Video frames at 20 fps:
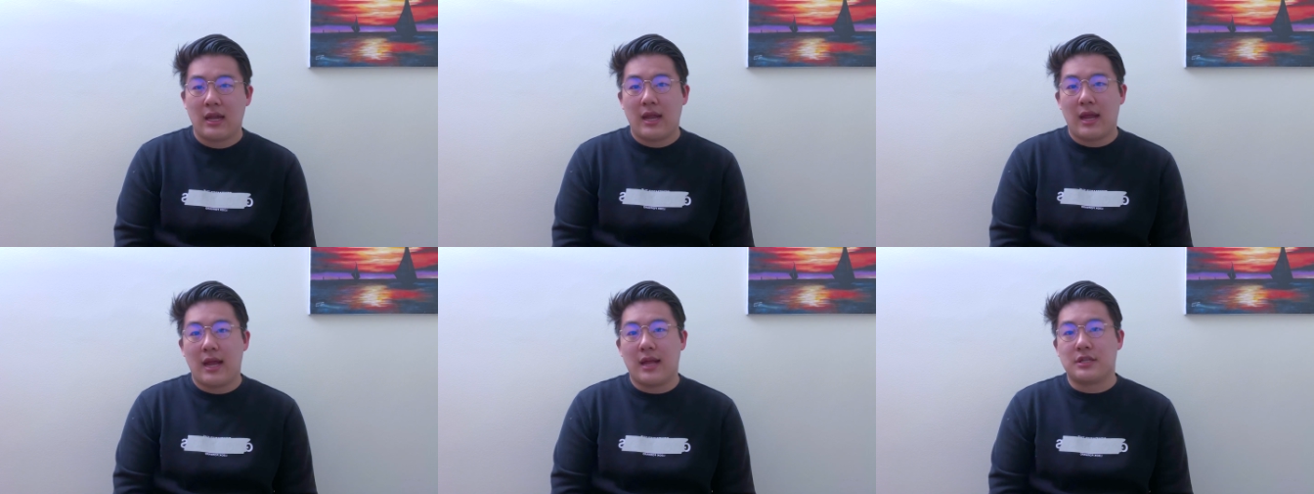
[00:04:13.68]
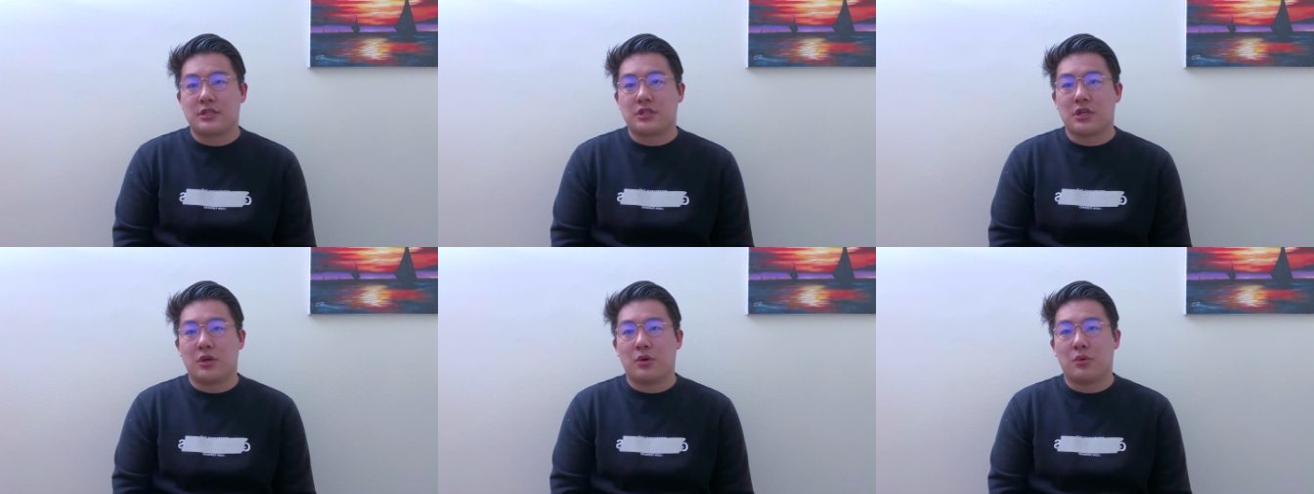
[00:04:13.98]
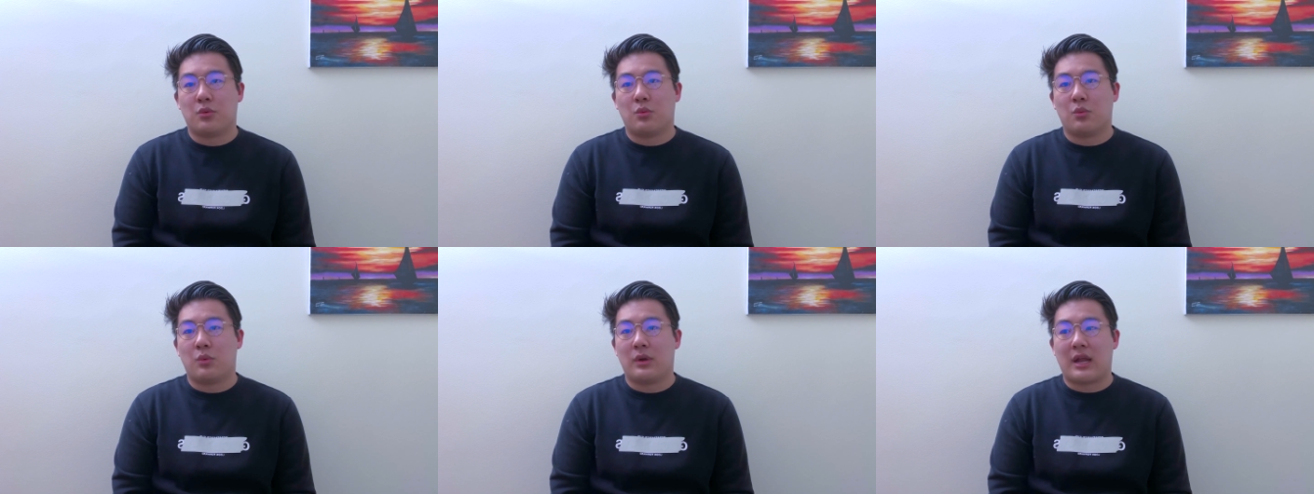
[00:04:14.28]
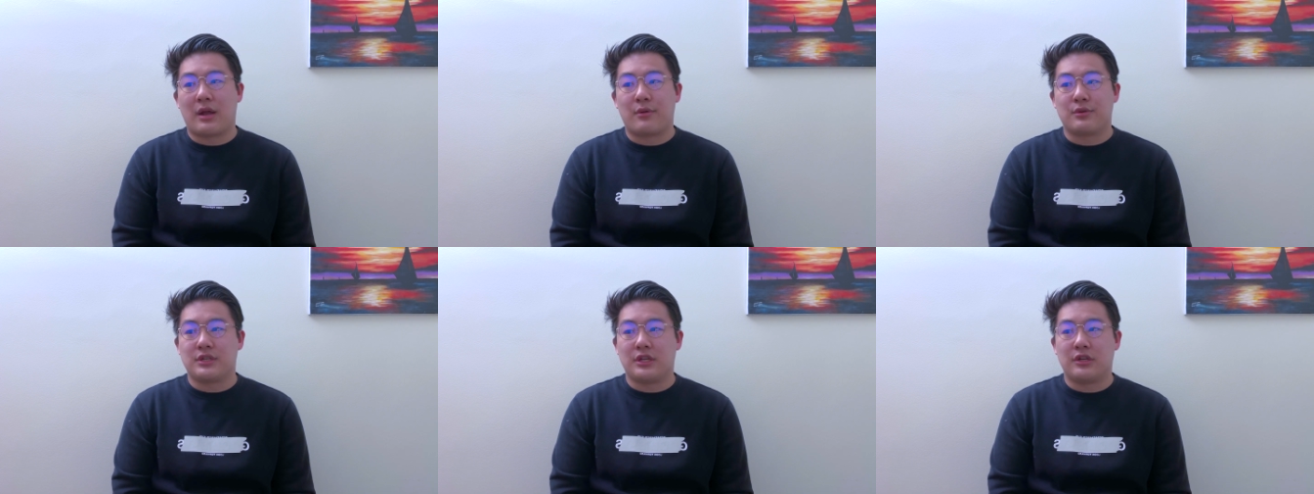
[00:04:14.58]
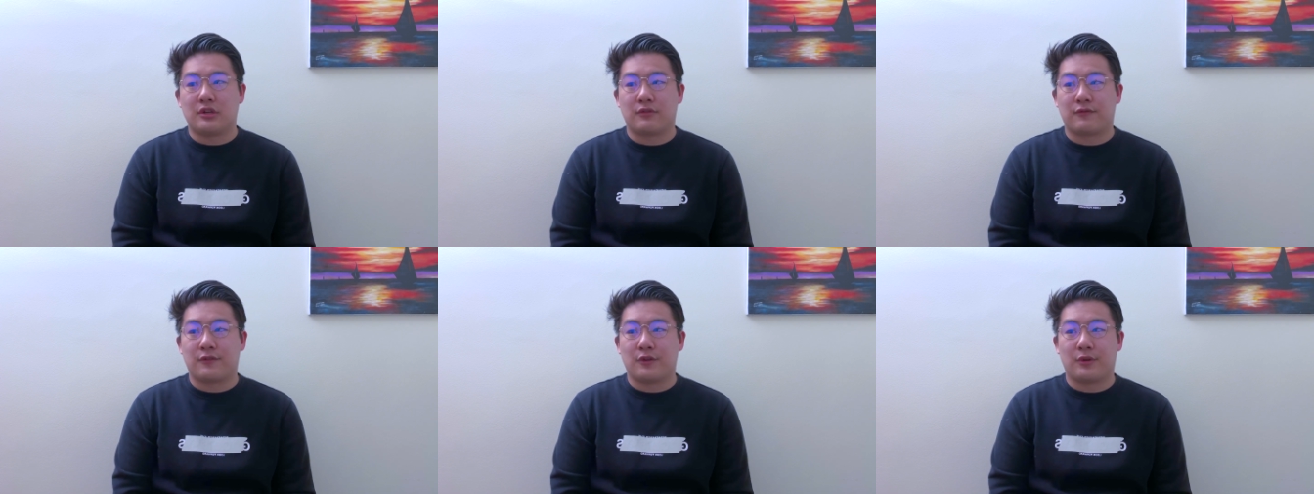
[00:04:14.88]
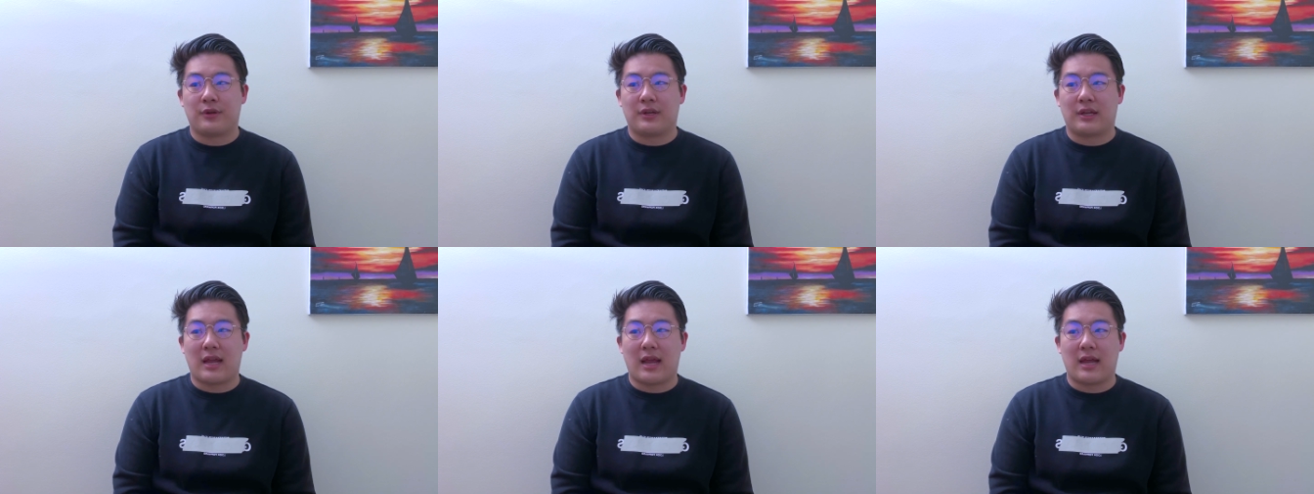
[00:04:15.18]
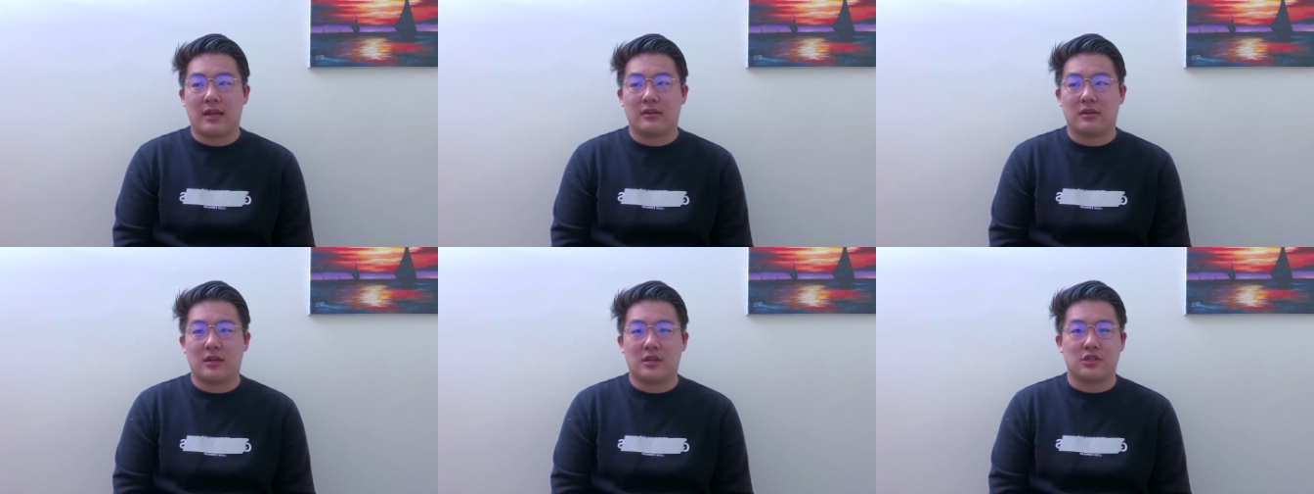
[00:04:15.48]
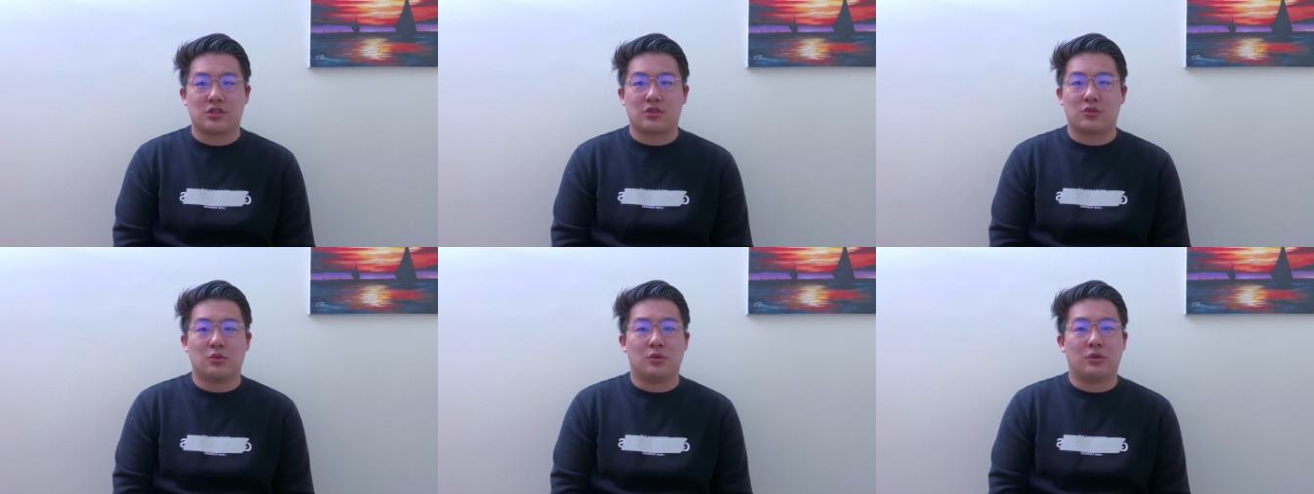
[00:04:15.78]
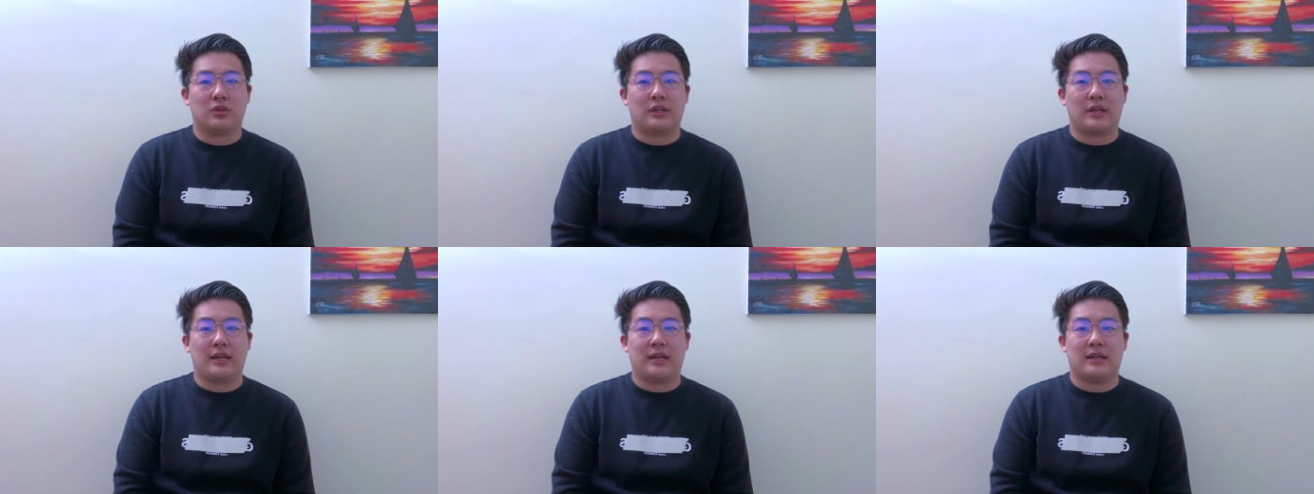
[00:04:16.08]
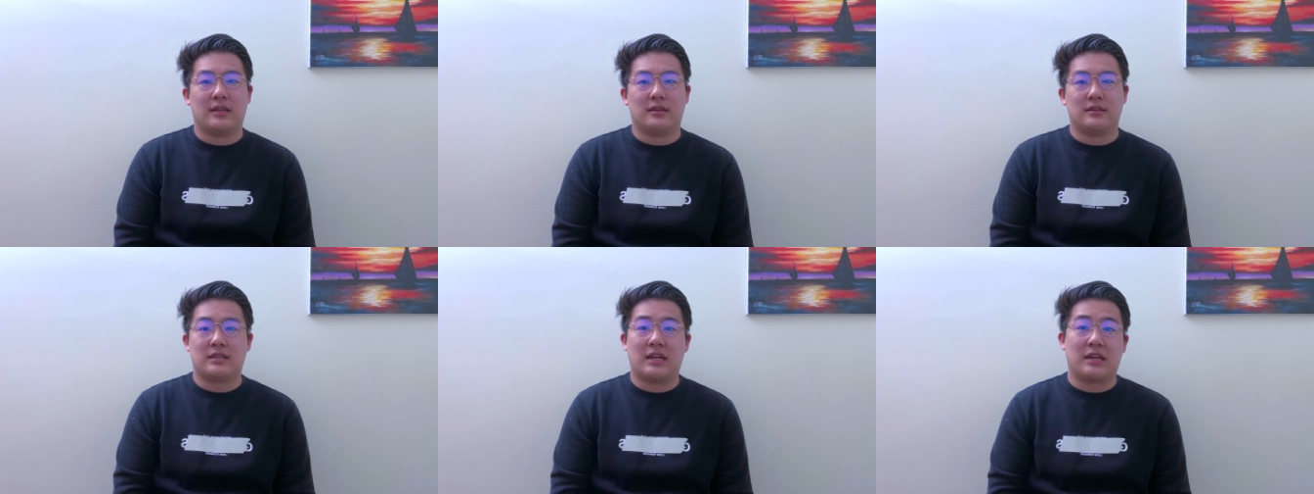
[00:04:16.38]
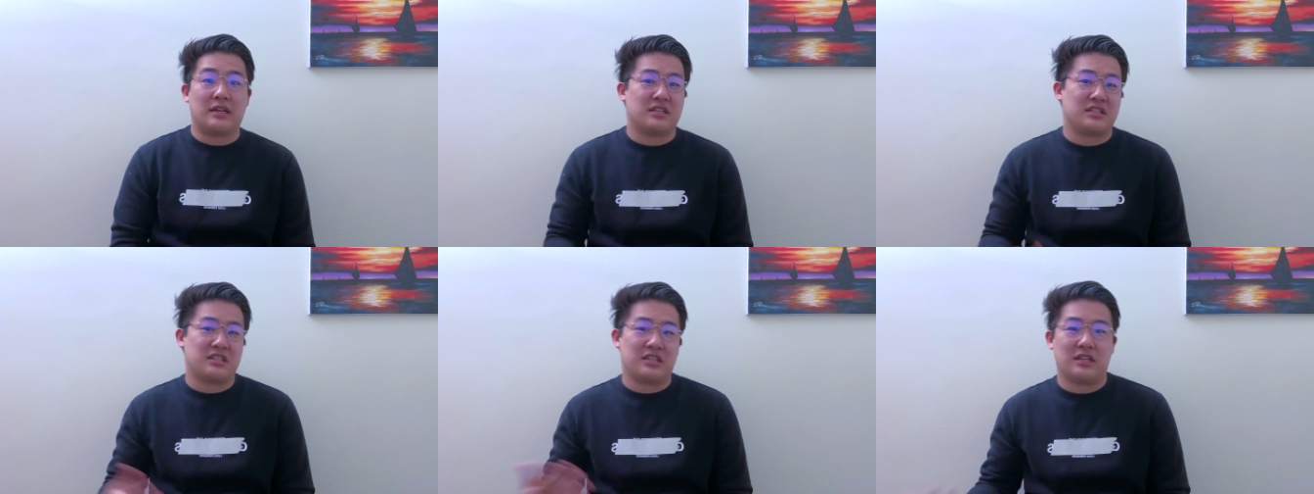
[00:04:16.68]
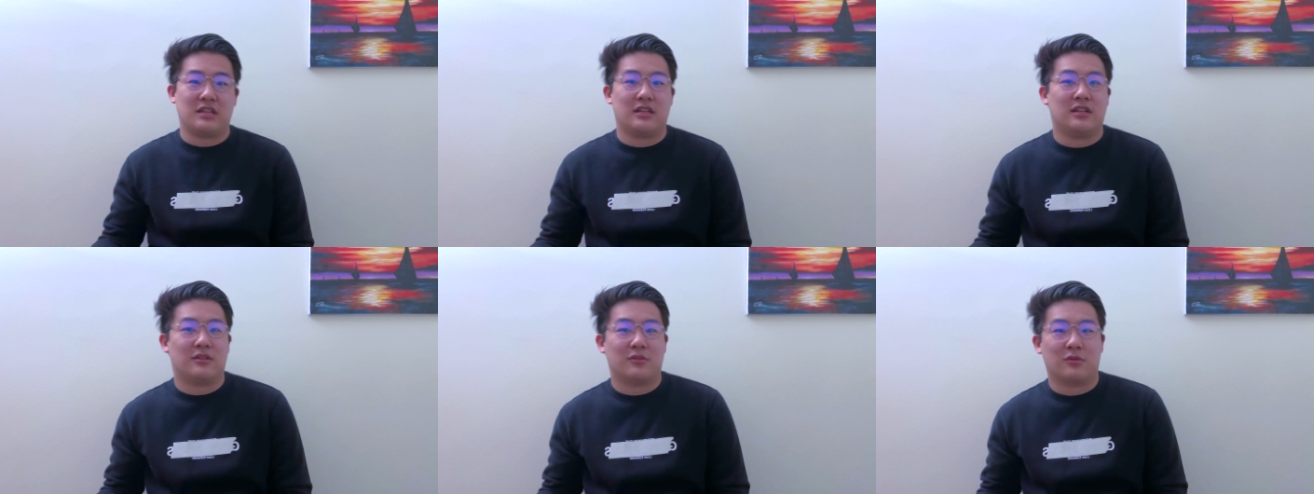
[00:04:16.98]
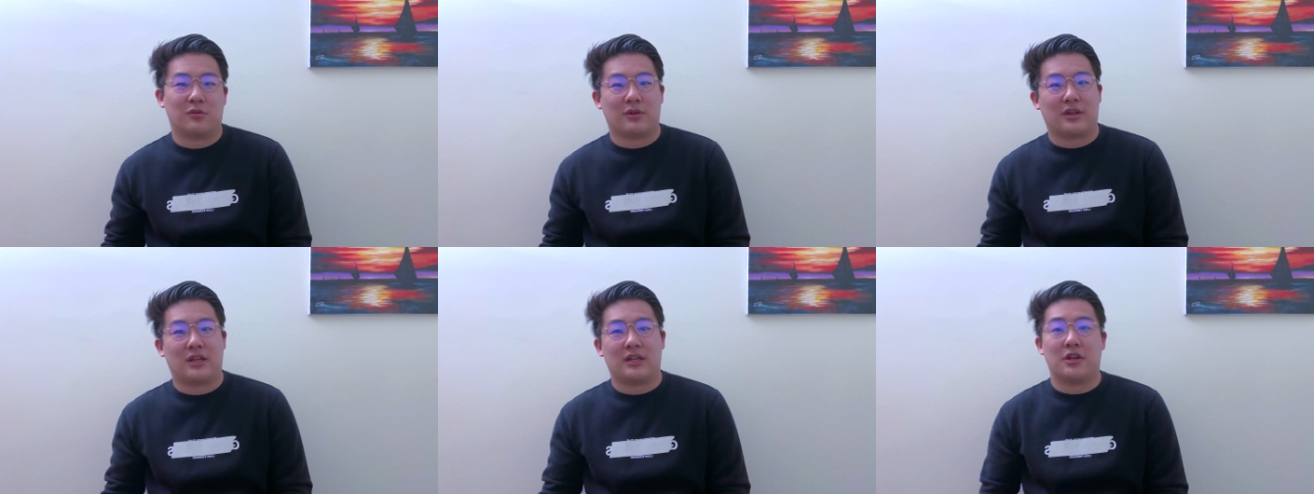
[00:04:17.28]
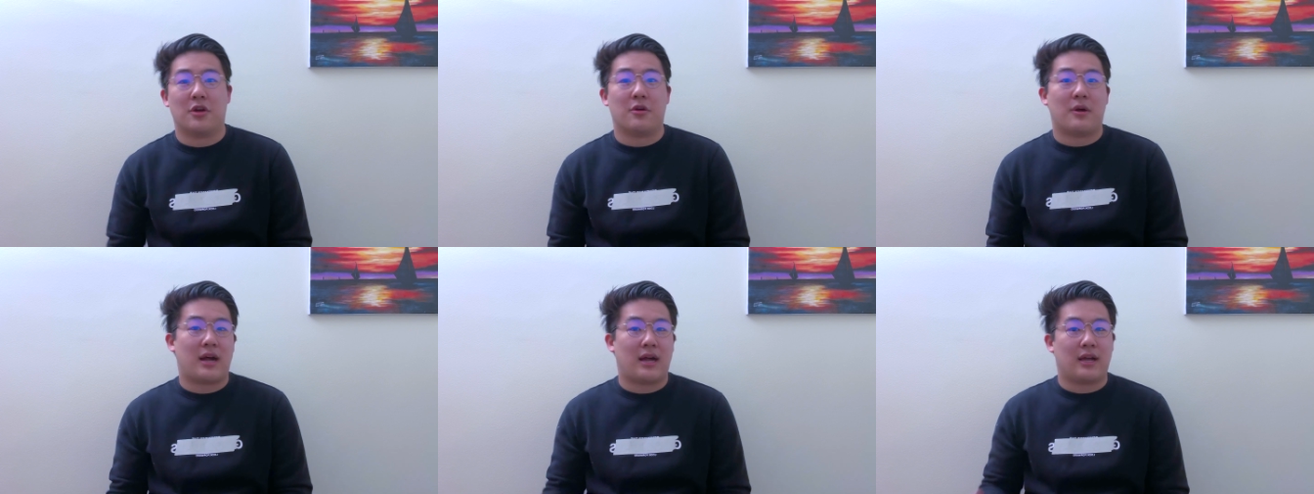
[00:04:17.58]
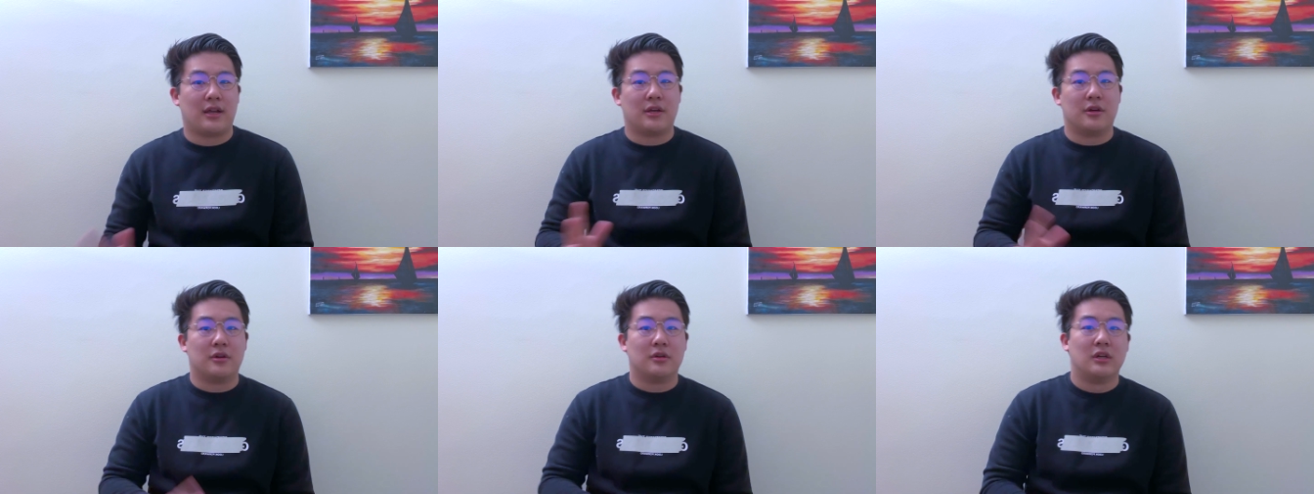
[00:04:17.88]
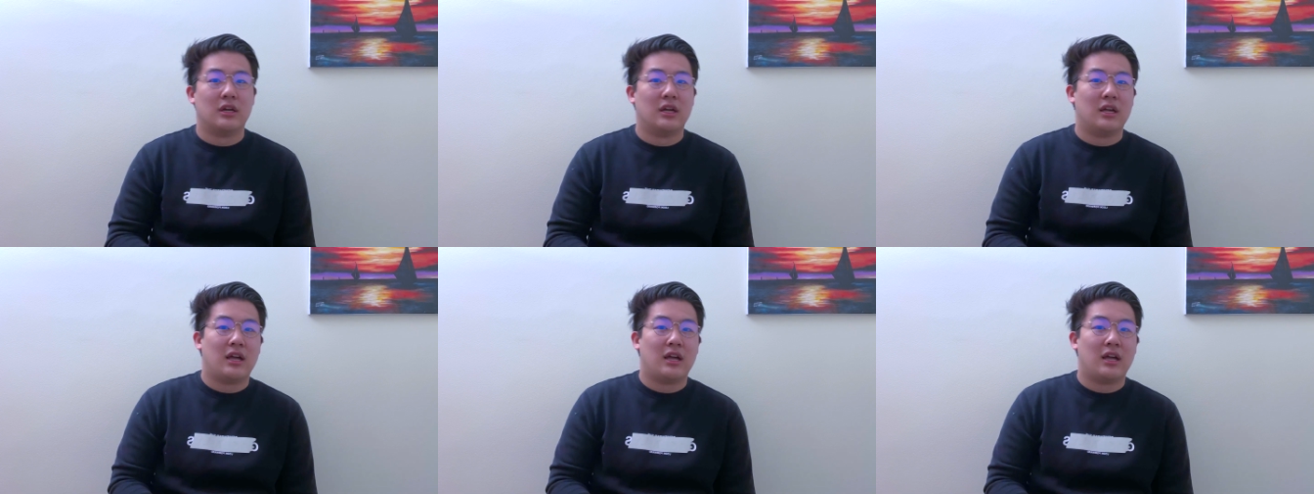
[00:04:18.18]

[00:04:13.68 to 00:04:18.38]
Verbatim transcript: And so when I was interviewing at a school in Tennessee or in Ohio,